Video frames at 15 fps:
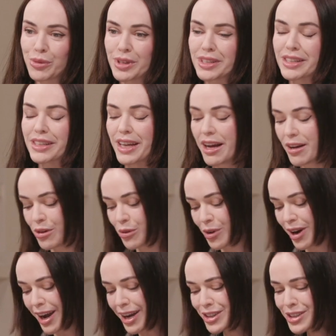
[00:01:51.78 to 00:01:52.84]
We did. Yeah.
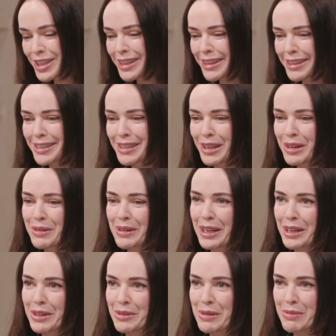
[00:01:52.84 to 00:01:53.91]
Actually, that's so
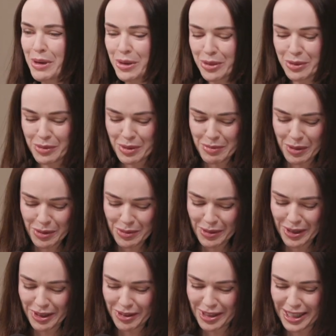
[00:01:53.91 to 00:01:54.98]
weird. We're both
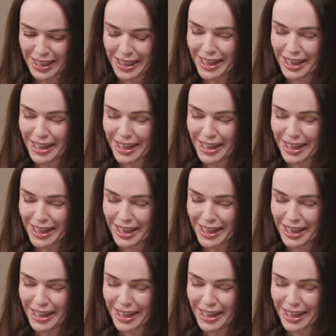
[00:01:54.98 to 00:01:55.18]
wearing green.